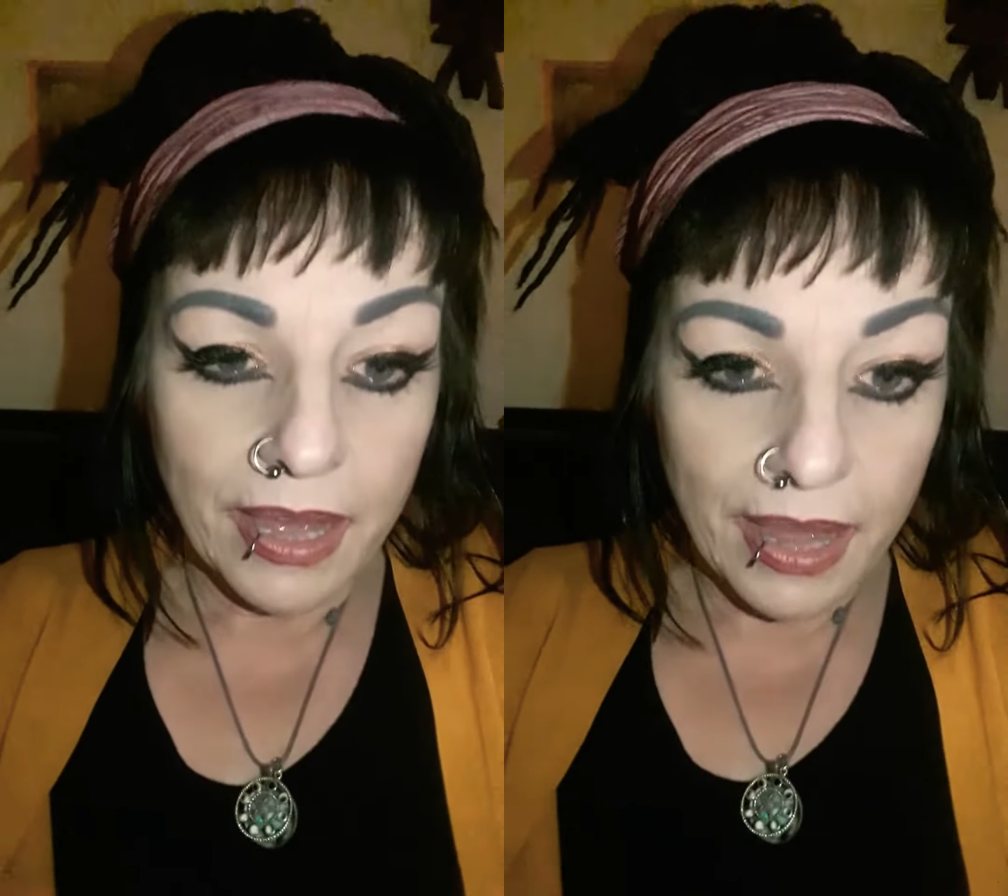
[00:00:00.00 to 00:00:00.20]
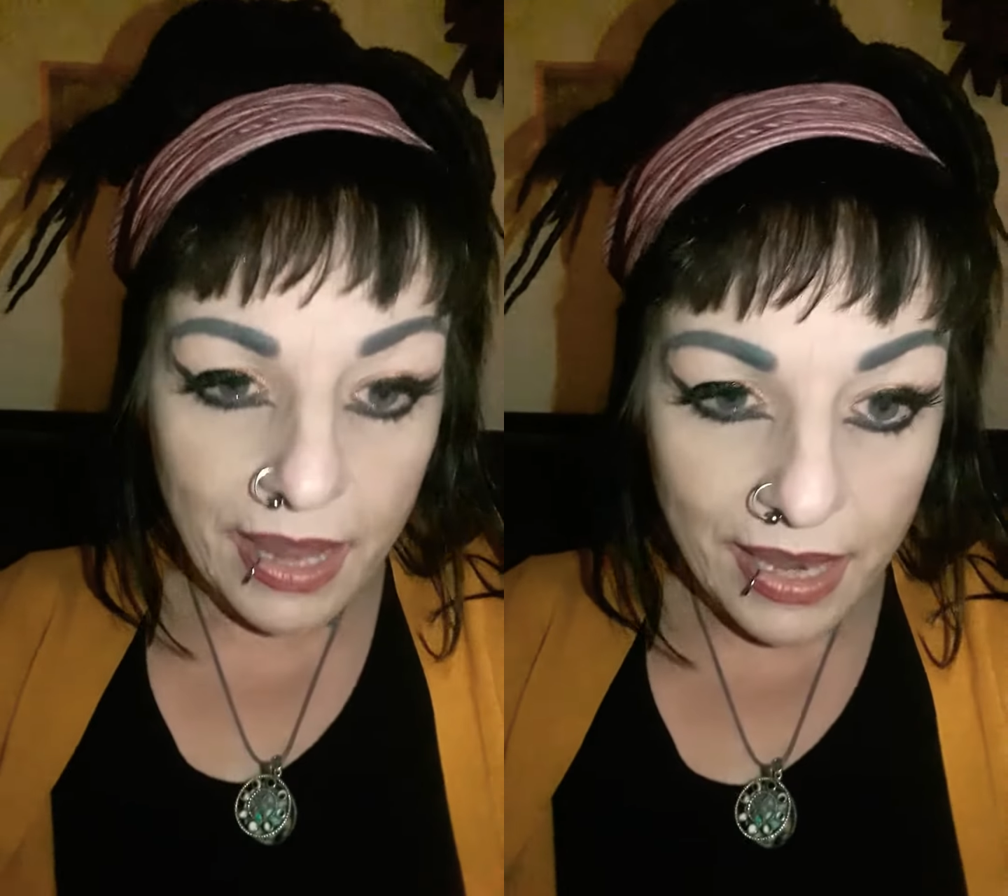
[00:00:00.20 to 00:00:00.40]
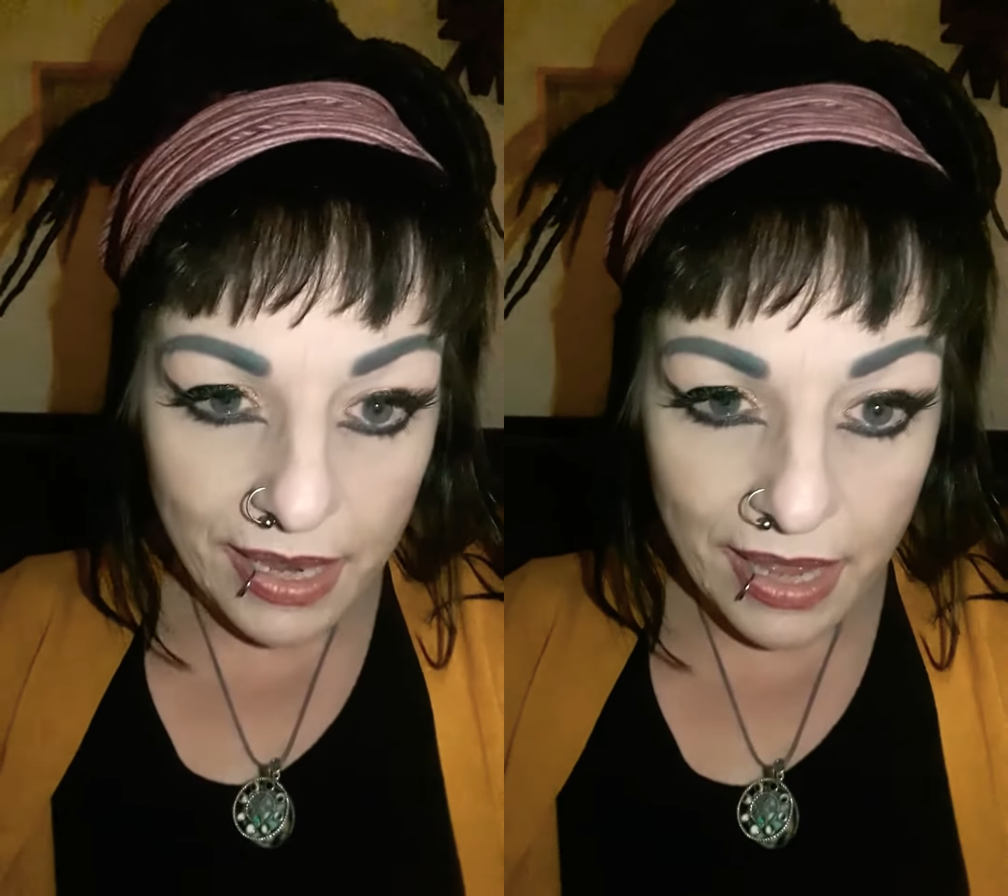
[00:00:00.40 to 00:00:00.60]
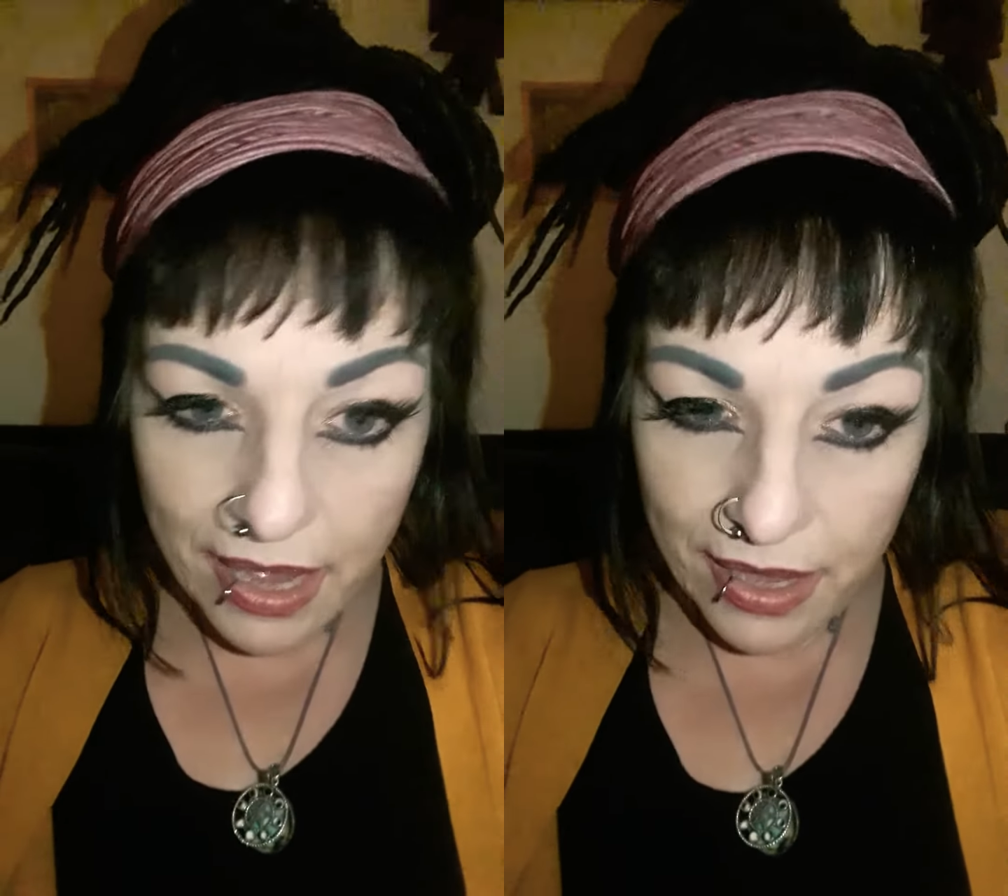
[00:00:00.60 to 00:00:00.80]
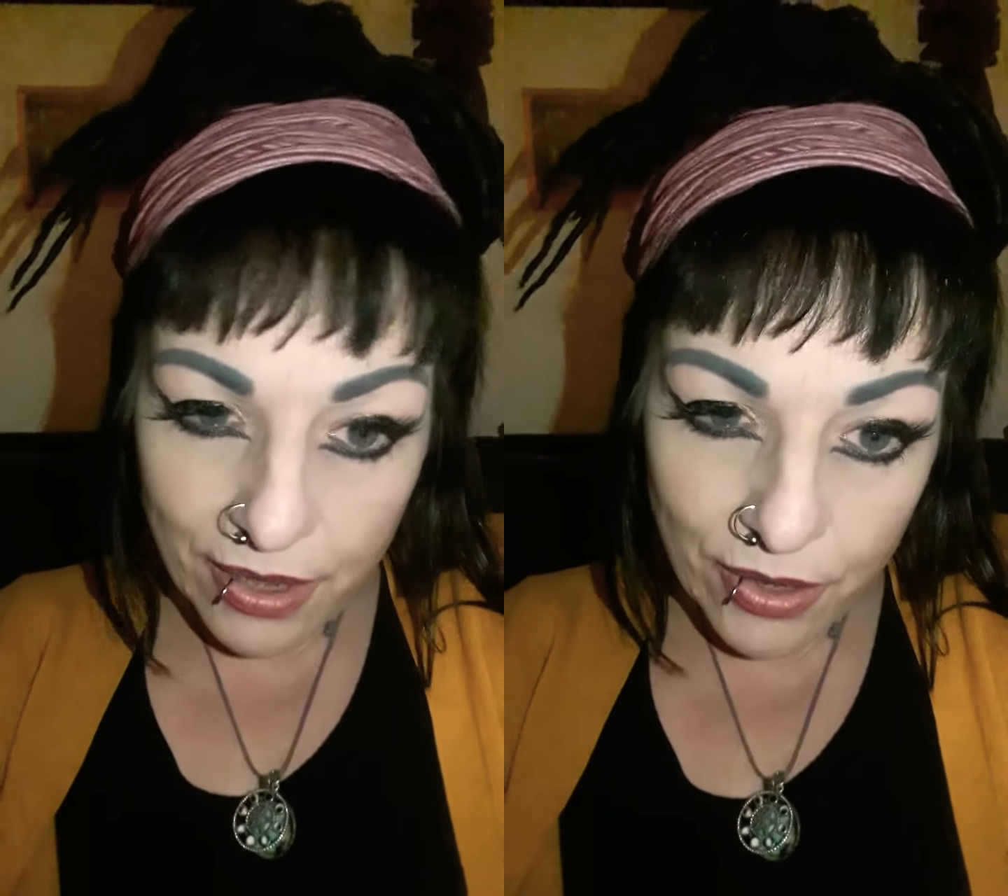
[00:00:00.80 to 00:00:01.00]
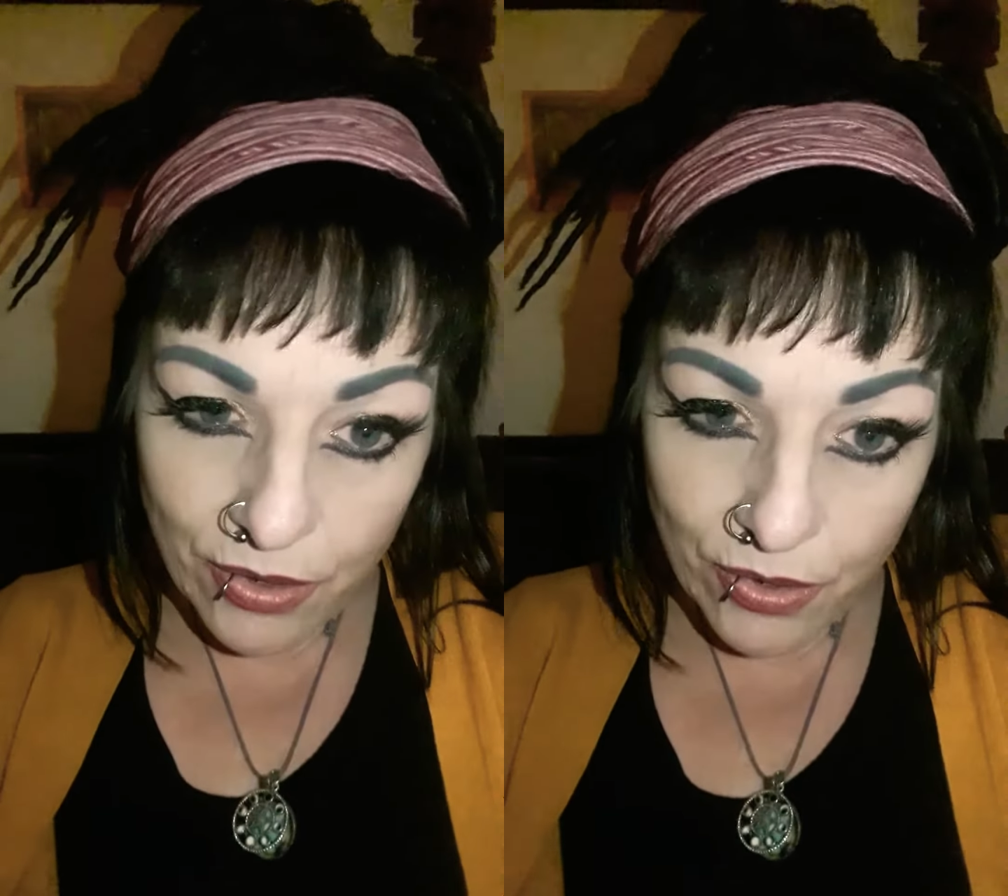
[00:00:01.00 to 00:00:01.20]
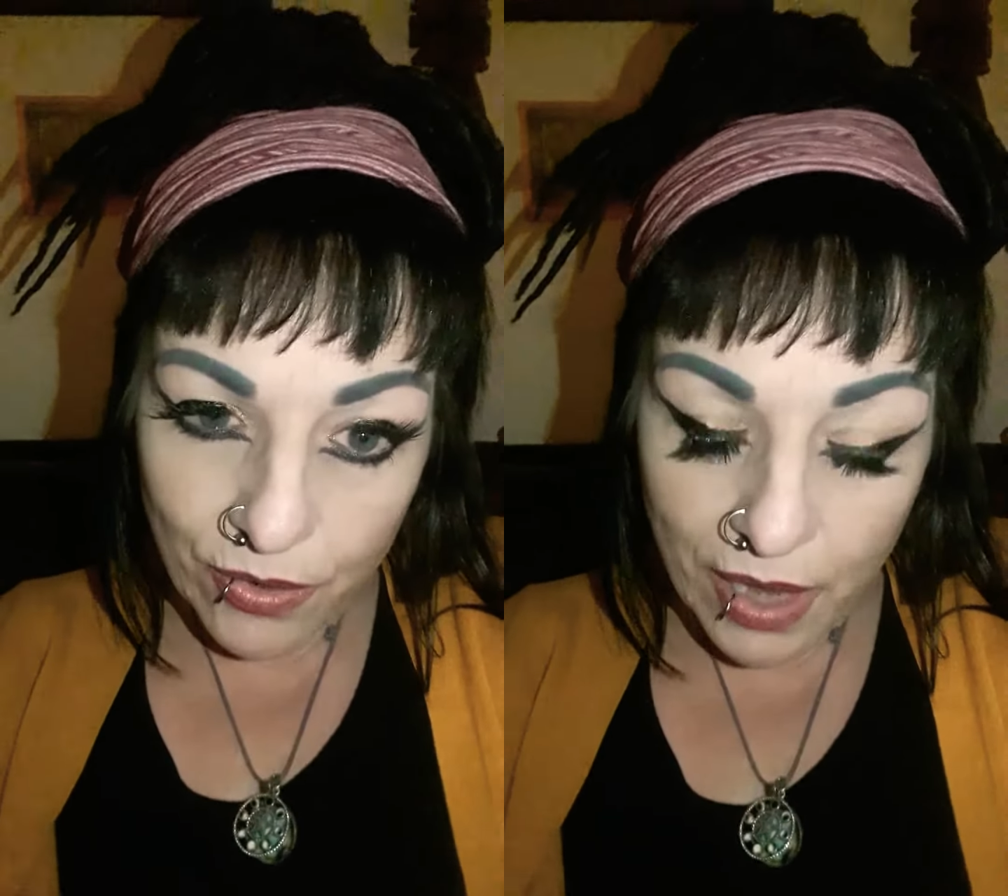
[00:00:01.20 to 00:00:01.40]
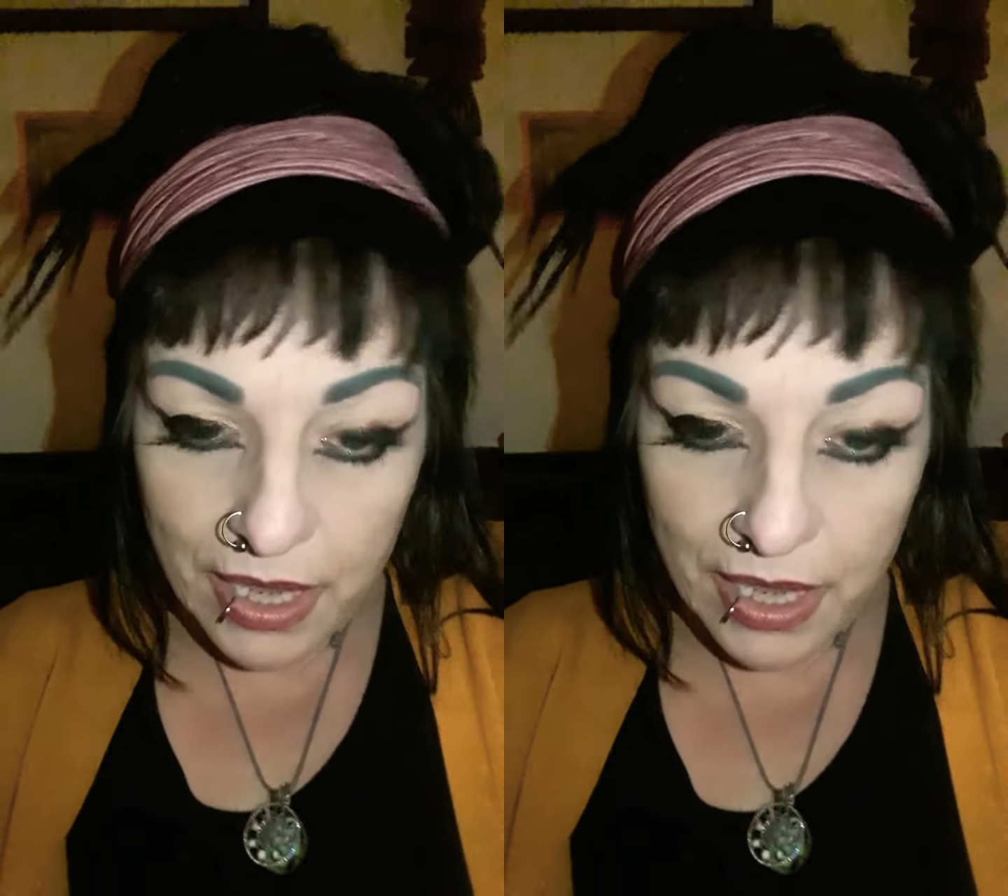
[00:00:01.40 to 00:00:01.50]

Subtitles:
Hello,